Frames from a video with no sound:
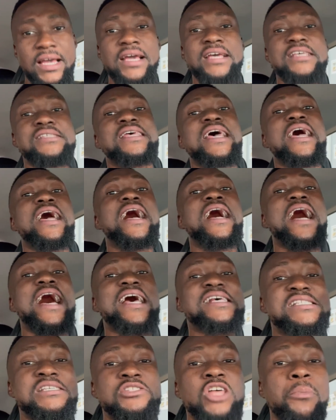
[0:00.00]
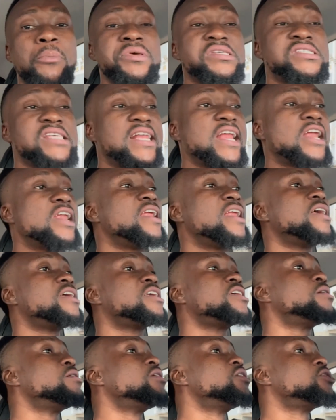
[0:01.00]
Say as the W said
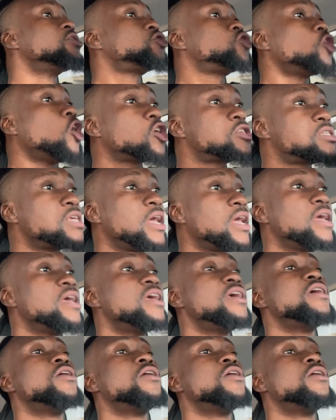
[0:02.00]
that talk say,